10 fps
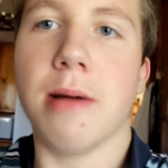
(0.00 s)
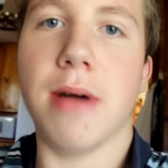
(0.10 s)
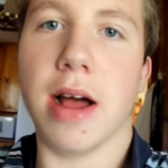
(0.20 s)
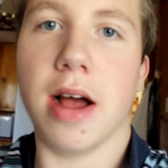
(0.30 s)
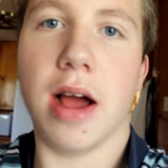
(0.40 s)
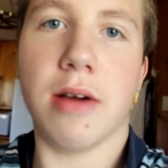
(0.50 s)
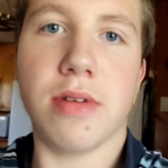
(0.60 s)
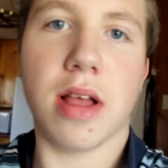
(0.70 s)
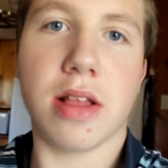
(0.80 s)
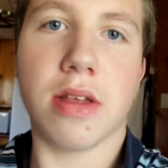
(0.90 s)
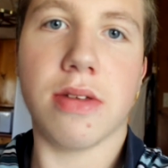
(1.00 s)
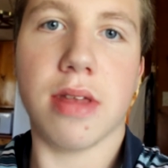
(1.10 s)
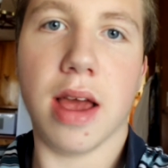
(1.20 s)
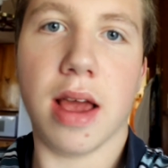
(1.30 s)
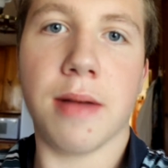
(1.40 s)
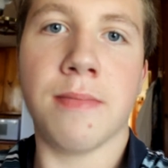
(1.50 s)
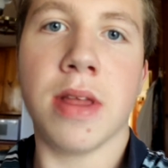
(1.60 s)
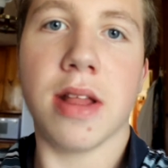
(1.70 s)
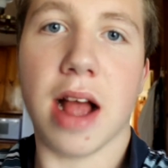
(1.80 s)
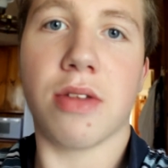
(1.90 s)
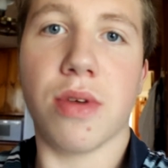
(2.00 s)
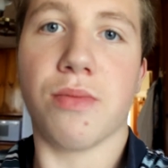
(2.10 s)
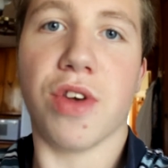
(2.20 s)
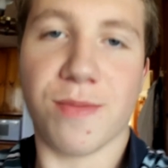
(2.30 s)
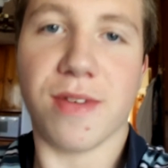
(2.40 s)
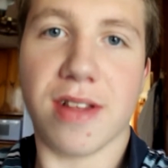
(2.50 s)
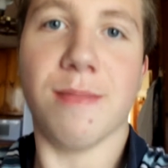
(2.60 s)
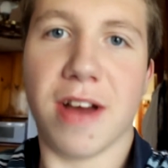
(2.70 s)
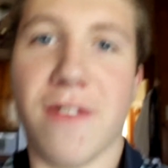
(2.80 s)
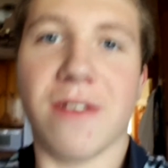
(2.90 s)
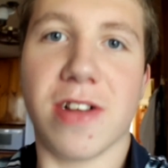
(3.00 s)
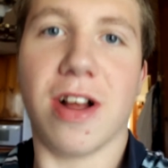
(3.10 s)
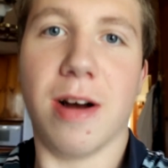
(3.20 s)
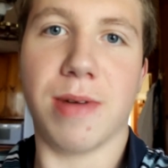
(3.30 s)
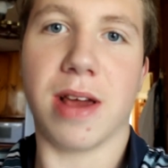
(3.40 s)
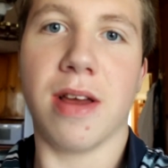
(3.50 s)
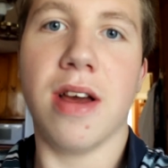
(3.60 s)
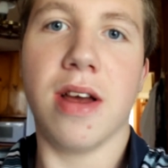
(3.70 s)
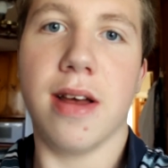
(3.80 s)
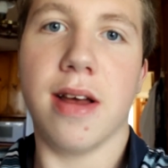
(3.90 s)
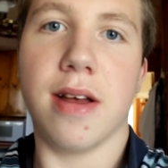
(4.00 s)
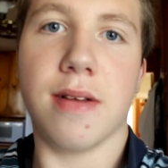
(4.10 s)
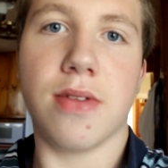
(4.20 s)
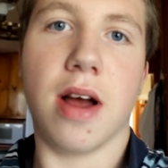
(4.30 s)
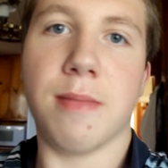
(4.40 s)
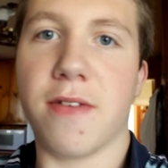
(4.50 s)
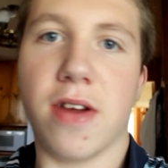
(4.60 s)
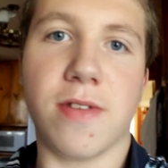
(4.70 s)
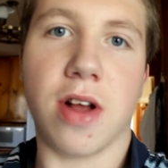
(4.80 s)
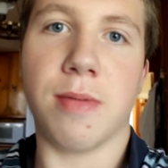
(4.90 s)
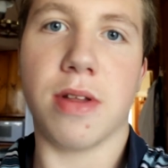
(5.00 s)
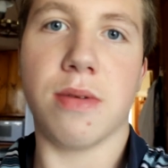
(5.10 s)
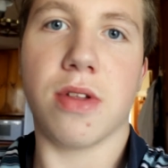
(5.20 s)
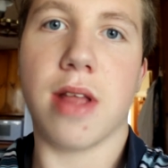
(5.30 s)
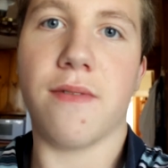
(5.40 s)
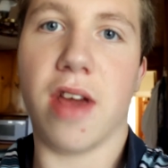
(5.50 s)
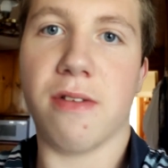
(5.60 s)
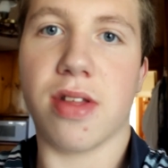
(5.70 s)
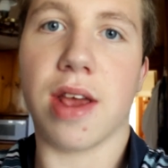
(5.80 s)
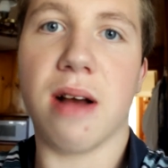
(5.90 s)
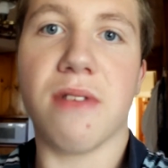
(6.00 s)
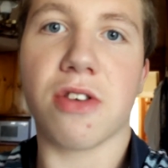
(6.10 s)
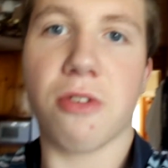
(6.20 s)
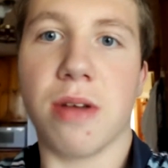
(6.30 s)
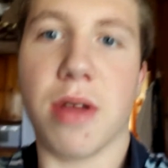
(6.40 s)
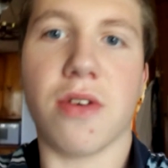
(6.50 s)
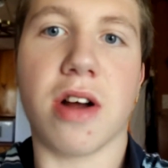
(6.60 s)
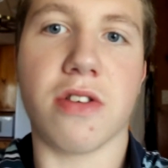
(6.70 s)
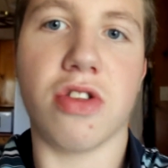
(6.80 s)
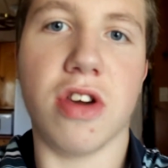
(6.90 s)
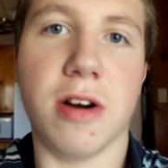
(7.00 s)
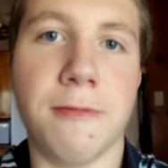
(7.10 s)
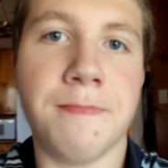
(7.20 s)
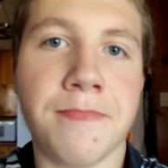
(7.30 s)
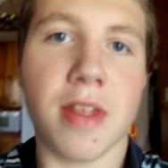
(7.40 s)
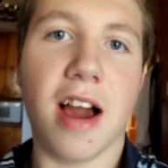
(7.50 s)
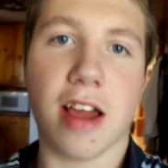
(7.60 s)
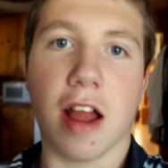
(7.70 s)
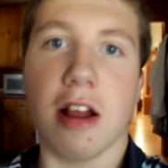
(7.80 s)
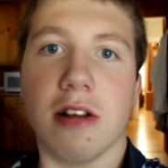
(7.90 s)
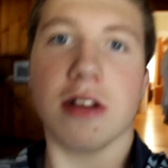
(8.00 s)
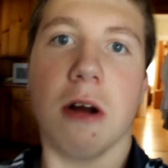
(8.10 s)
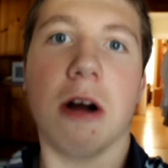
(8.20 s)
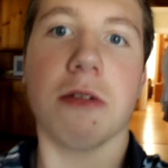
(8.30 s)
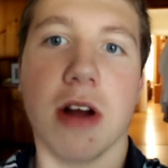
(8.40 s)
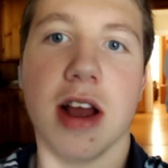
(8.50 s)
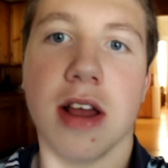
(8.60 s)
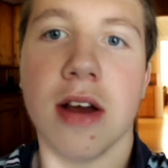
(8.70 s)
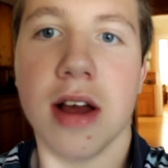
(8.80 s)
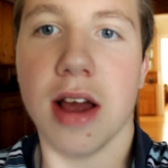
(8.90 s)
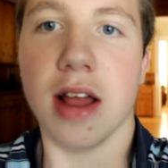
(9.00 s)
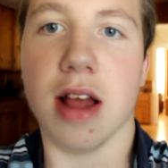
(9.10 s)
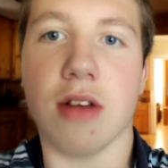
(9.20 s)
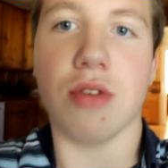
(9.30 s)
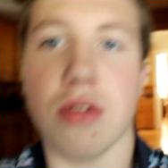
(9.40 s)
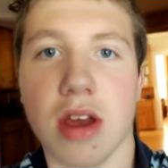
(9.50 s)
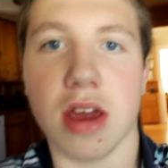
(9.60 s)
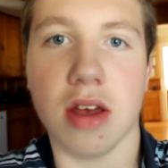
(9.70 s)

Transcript: but I would like to say that's what was my favorite topping. Not my favorite topping, favorite thing of a creamy chocolate chill. I can't hardly talk right. And the other thing